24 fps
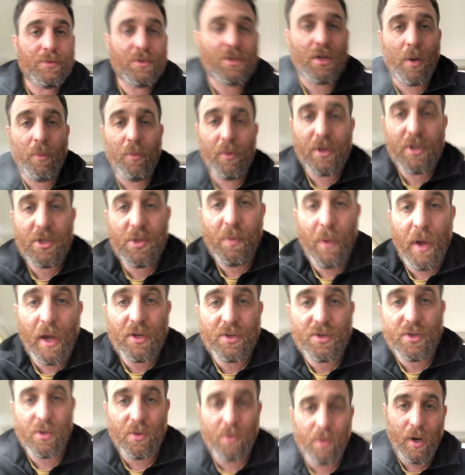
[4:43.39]
somewhere
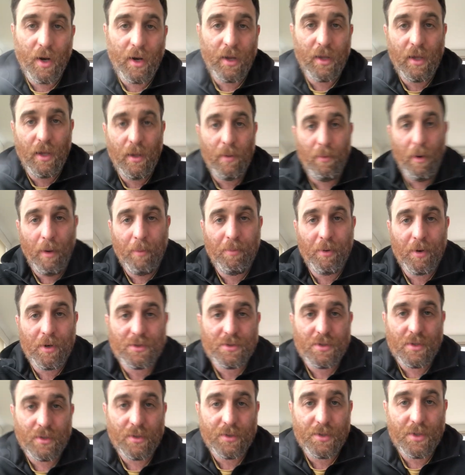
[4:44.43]
special where I keep my
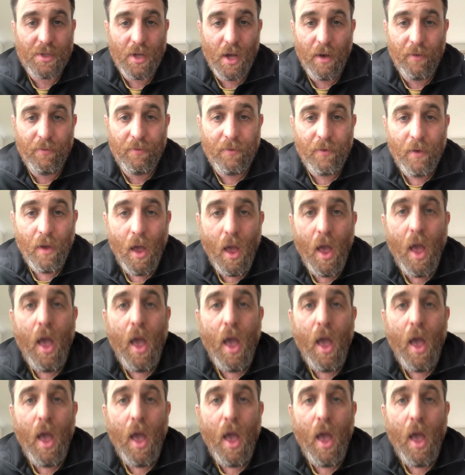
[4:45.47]
personal stuff